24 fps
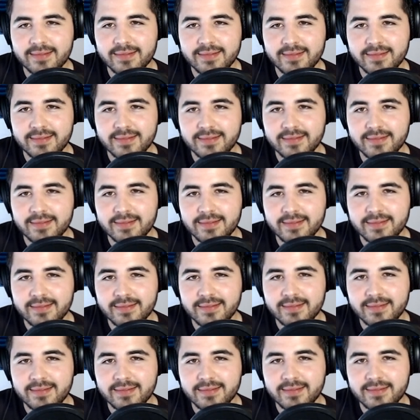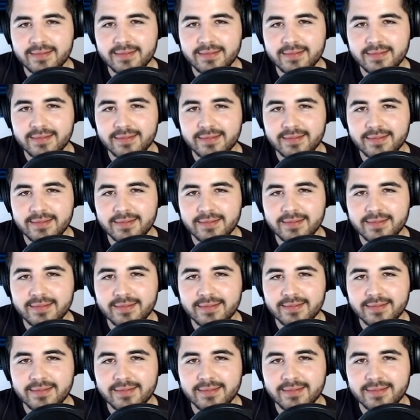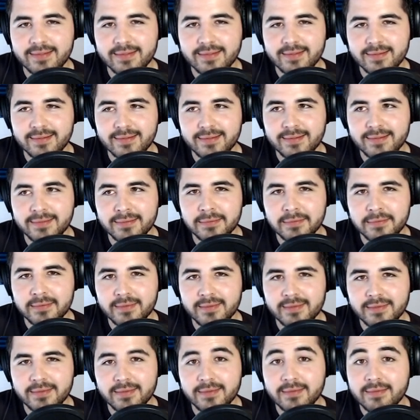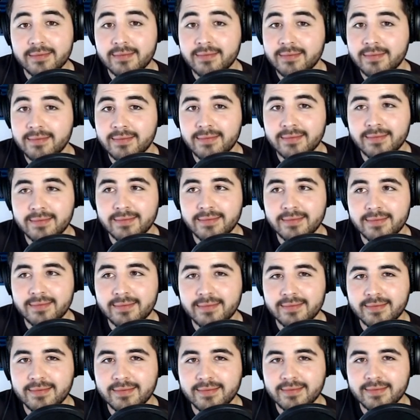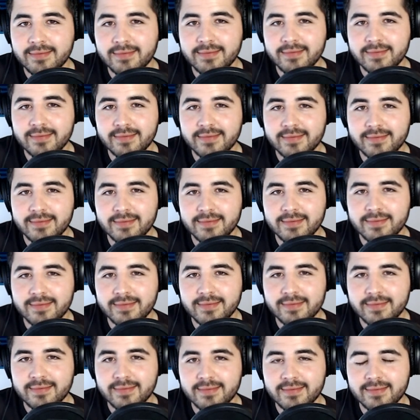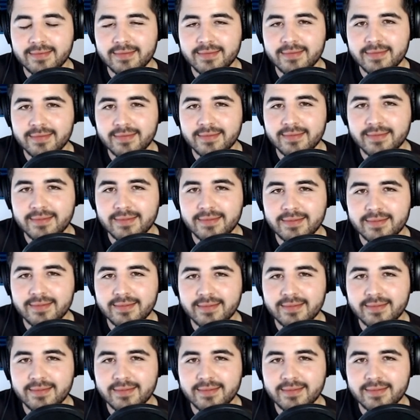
No words are spoken by the person on screen.